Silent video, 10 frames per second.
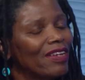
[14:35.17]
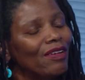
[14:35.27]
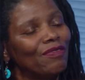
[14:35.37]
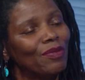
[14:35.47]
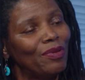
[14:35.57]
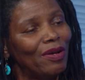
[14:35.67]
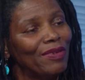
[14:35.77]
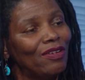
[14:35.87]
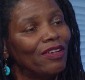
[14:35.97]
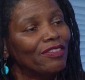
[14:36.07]
Health
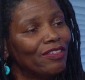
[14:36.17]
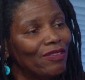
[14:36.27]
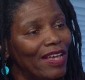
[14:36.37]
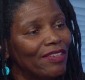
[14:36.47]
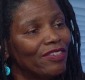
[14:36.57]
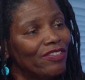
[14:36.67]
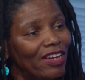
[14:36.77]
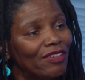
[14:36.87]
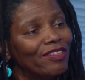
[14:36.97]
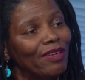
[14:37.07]
Department also has a
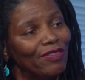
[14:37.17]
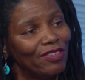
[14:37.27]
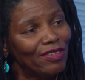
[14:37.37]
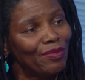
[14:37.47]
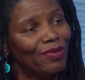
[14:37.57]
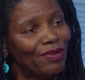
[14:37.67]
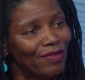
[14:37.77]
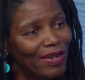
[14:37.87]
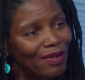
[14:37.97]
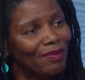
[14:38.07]
child safety seat
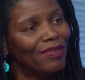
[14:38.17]
program.